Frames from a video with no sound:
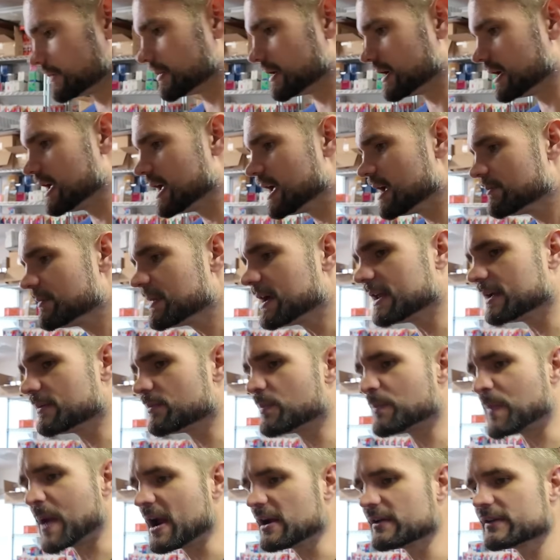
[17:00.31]
But man,
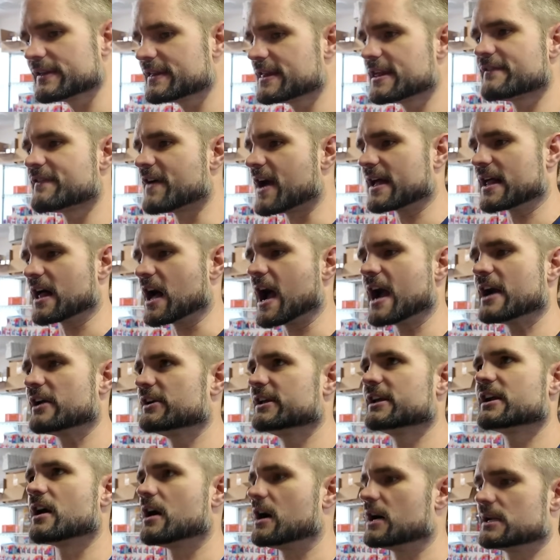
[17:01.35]
apparently they've like hired
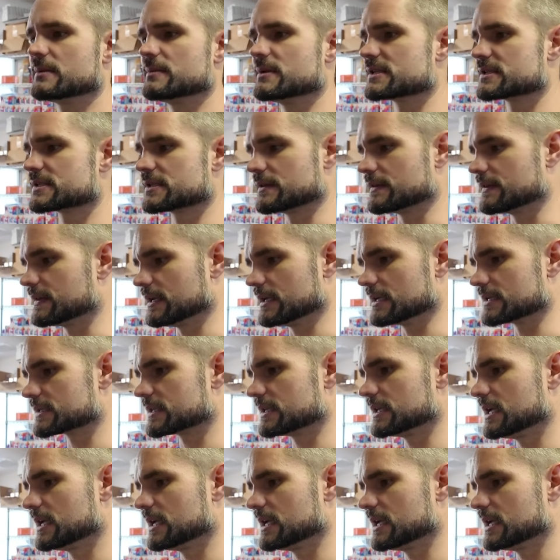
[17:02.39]
economists and things.